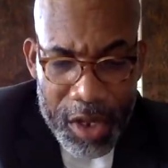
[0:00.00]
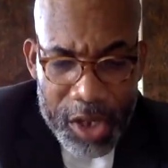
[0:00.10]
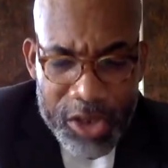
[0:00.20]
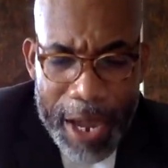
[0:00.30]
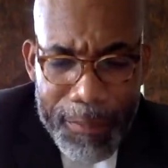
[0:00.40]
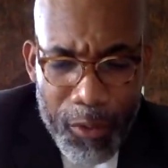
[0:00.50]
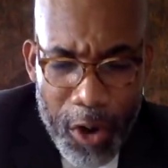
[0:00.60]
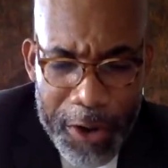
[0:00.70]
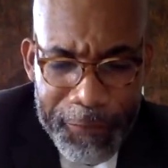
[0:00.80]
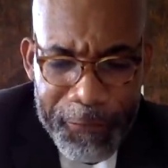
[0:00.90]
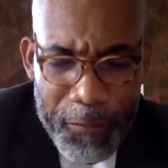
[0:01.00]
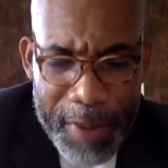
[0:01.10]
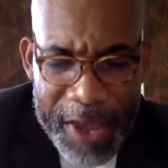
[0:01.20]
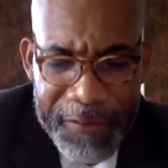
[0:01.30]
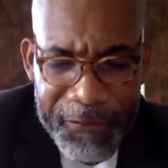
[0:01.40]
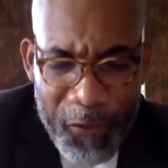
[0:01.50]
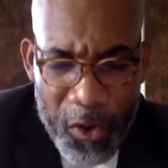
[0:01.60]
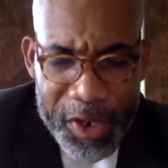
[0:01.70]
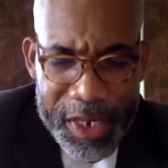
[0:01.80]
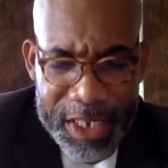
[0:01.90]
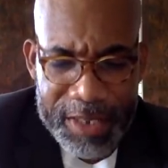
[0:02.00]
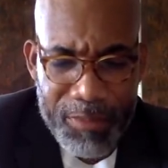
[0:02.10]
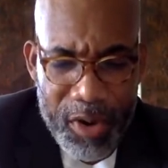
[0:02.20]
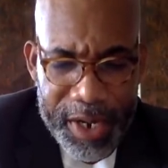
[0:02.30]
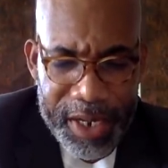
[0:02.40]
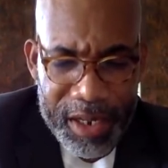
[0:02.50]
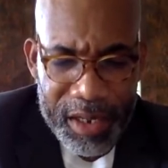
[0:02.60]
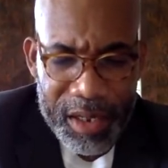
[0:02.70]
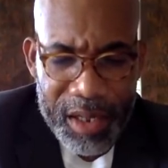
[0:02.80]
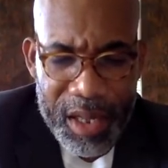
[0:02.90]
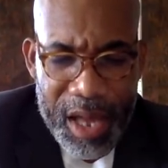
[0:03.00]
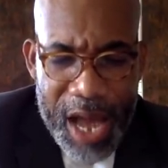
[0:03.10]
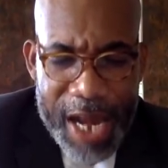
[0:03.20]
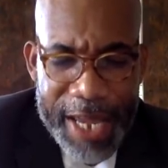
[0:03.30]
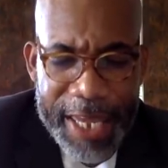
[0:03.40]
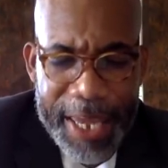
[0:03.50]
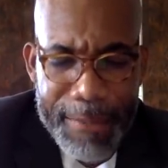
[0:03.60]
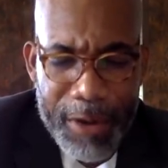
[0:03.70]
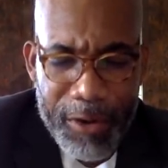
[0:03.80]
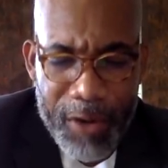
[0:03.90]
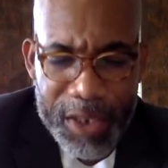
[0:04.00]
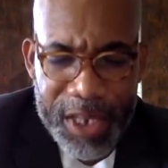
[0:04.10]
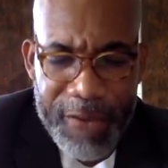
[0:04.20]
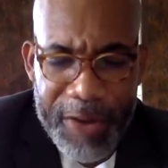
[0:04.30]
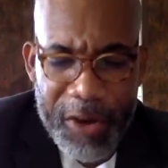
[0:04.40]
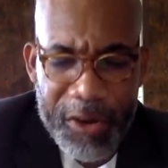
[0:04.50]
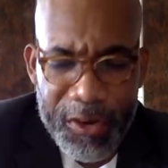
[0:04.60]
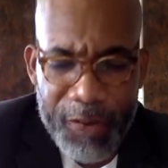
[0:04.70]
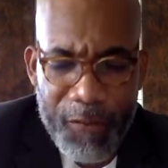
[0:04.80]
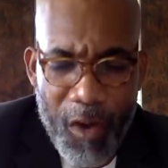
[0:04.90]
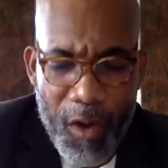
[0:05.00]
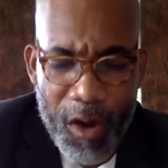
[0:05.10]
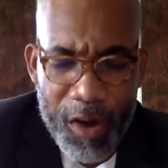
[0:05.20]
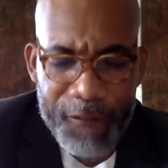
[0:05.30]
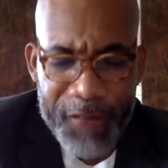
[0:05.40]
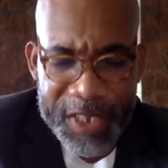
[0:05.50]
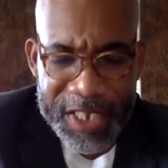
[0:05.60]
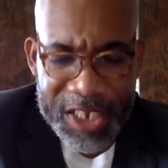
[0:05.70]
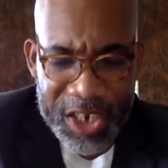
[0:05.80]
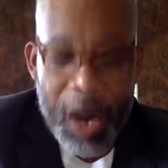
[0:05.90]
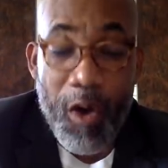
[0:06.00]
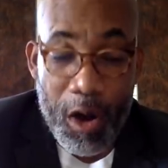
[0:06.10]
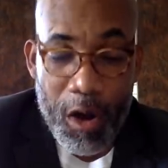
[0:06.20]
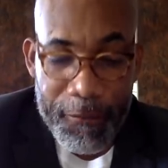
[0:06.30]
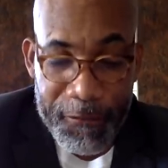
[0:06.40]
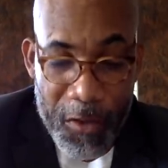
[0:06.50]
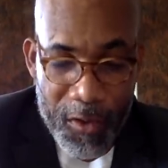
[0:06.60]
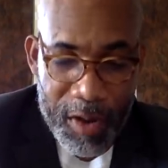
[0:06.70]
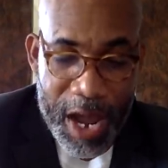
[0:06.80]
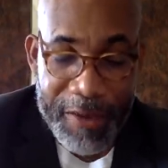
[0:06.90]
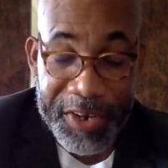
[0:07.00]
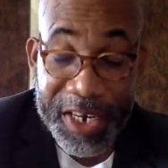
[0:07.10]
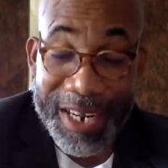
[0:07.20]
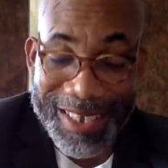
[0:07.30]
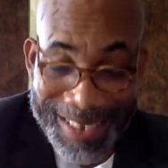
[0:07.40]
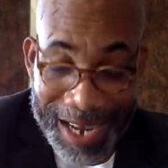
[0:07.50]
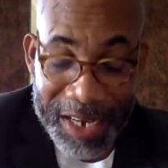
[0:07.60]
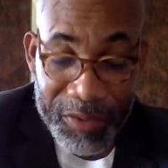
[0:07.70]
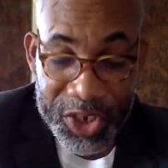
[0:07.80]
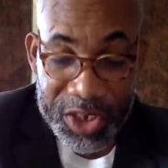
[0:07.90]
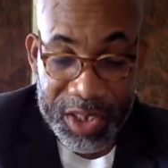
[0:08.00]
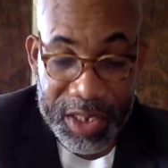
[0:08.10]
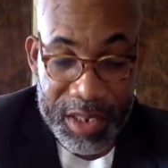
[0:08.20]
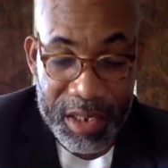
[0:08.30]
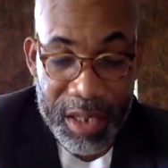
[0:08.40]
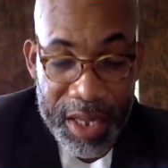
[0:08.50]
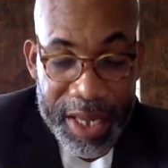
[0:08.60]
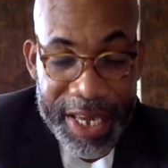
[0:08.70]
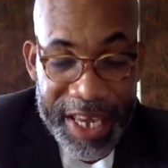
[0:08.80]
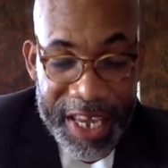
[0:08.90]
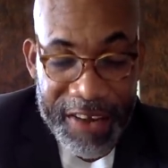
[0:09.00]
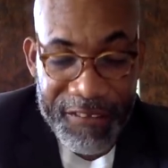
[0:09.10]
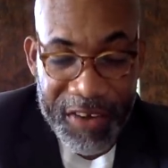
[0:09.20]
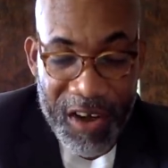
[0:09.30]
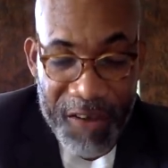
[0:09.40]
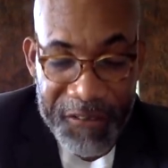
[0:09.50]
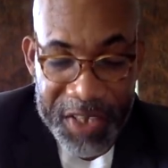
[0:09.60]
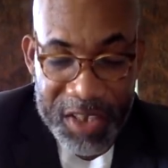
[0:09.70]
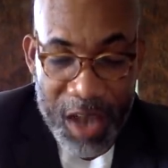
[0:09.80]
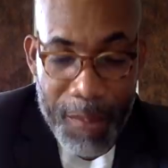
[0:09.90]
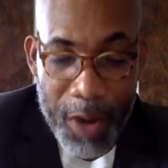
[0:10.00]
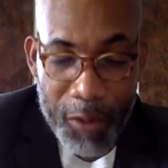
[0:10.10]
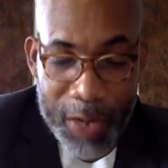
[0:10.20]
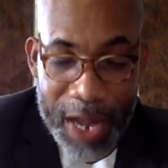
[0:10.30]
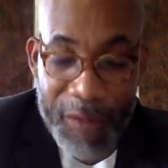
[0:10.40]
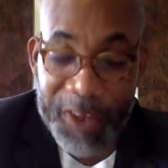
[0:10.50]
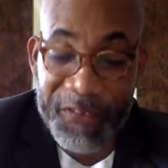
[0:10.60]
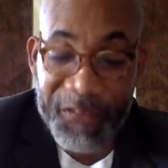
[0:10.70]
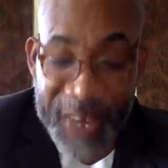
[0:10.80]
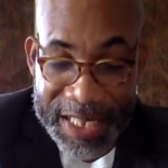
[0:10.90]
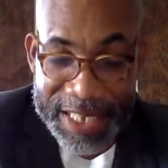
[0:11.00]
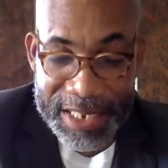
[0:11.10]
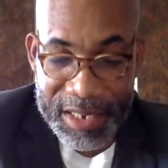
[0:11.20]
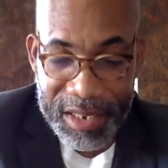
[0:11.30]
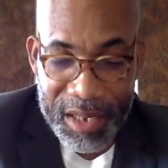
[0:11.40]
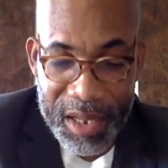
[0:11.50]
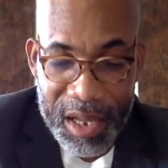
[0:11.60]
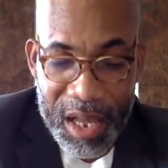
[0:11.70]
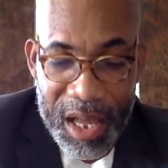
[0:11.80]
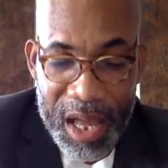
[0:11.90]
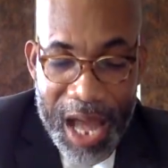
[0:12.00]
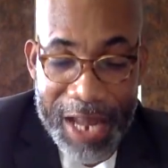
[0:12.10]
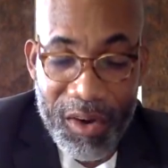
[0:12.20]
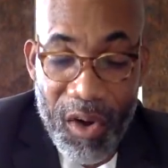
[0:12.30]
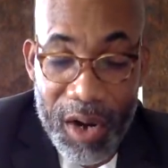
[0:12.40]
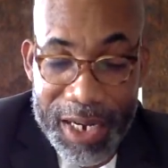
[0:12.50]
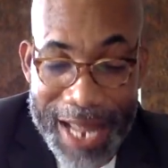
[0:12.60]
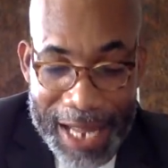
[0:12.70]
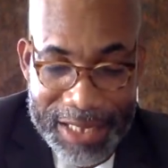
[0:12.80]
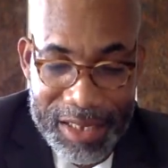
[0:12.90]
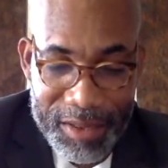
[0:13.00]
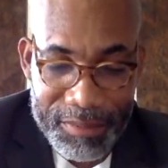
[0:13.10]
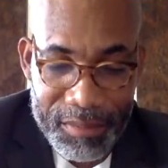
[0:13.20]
So I'm going through my phone this morning, and I came across a recording of our conversation, or convo. I read in exactly what she said. In the office about when I was 13 and all that.